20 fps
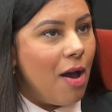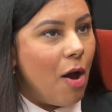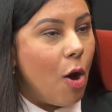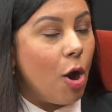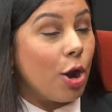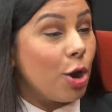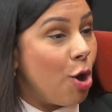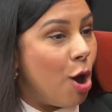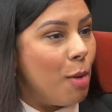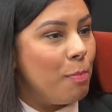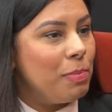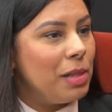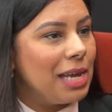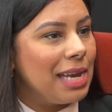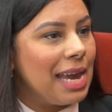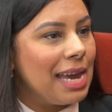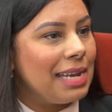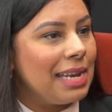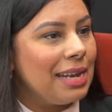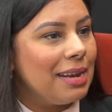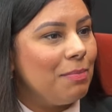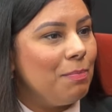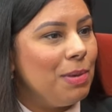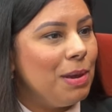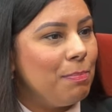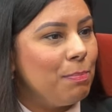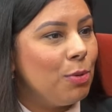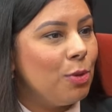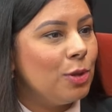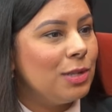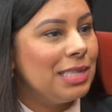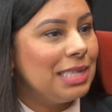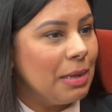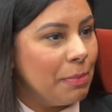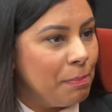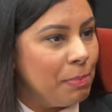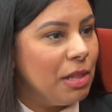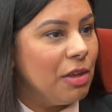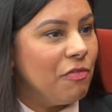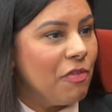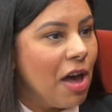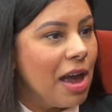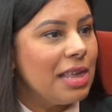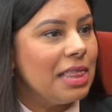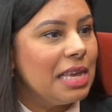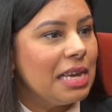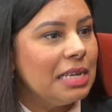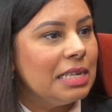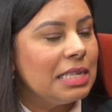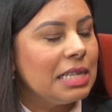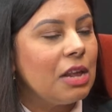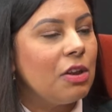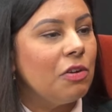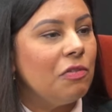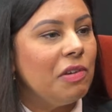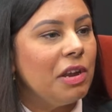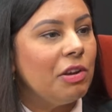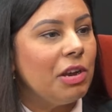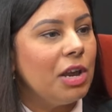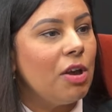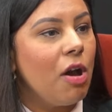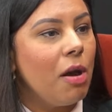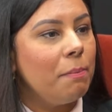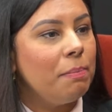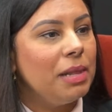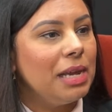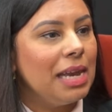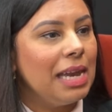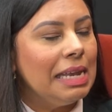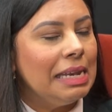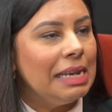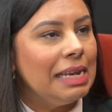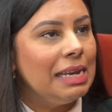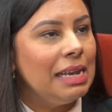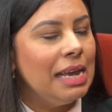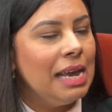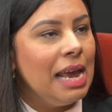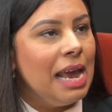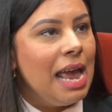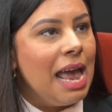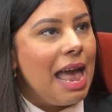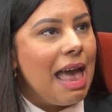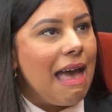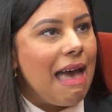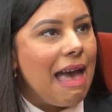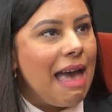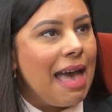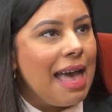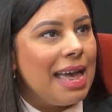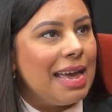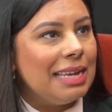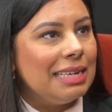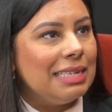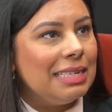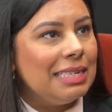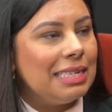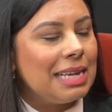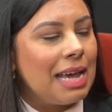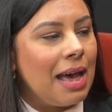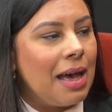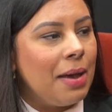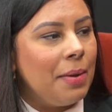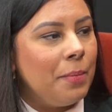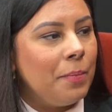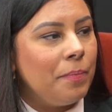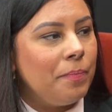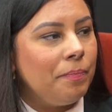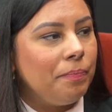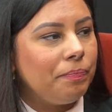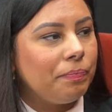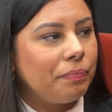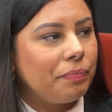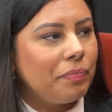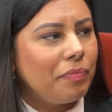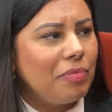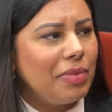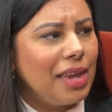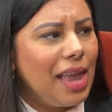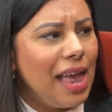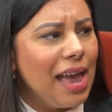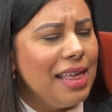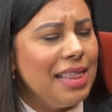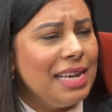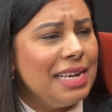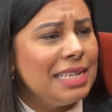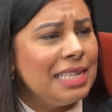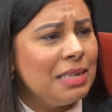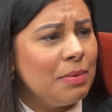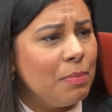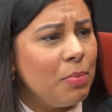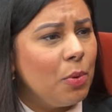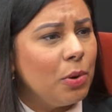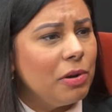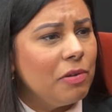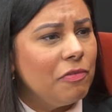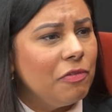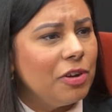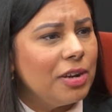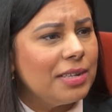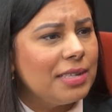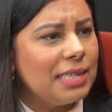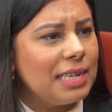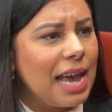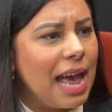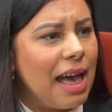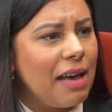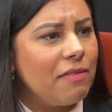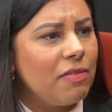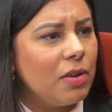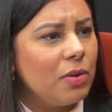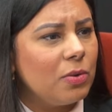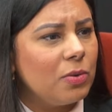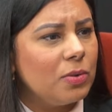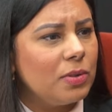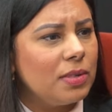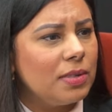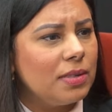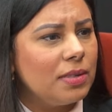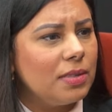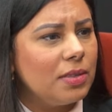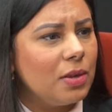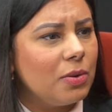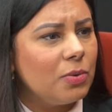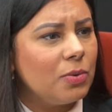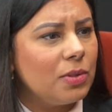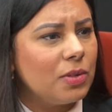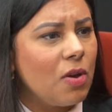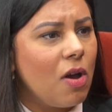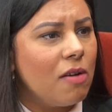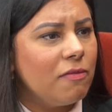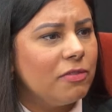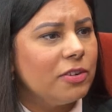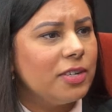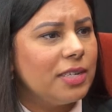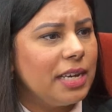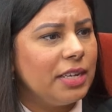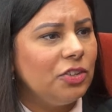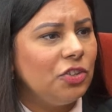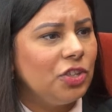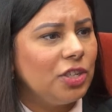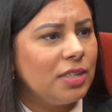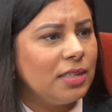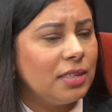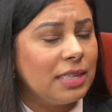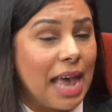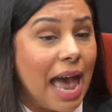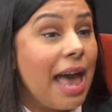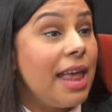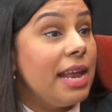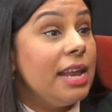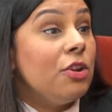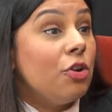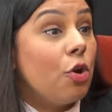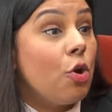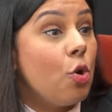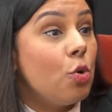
are complicated. People yeah. simplify things that are very complicated. And, um, I think it's important for us to have those those conversations at, in our